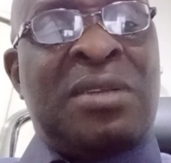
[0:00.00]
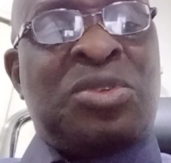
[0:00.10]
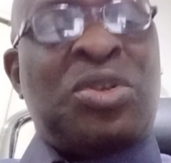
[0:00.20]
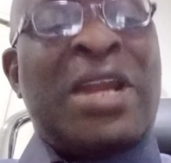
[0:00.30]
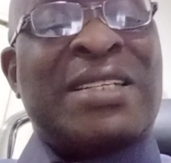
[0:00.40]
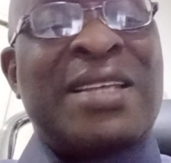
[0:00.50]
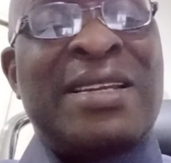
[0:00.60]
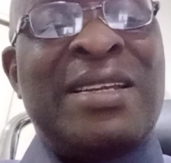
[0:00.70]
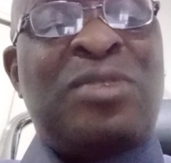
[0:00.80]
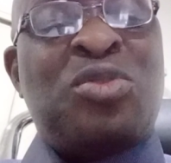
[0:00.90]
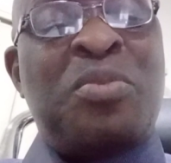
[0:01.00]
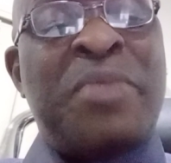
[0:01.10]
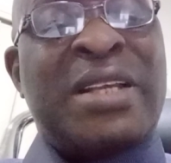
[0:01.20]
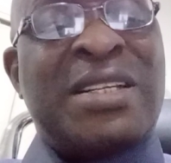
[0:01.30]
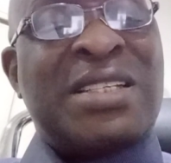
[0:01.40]
So there's a need to
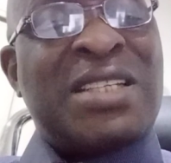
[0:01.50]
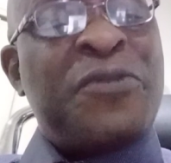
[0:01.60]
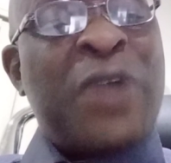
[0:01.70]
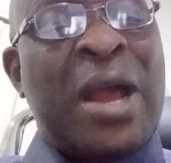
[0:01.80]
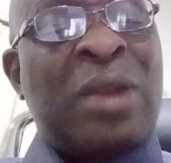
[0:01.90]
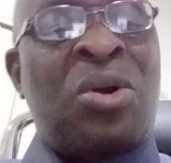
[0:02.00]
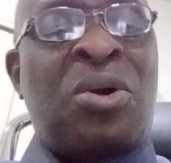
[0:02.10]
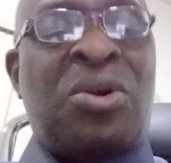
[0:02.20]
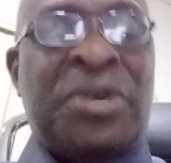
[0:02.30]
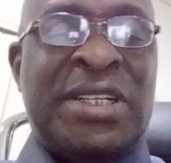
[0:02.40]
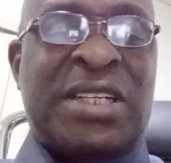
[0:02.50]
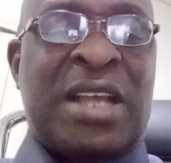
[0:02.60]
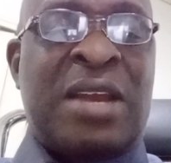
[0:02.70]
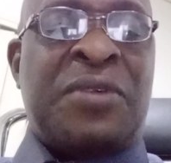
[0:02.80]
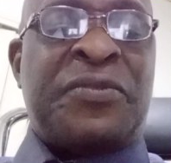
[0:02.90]
make stiffer law on this
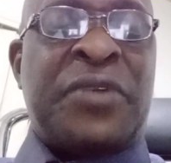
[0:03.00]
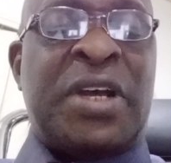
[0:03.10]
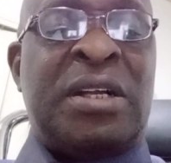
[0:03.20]
kind of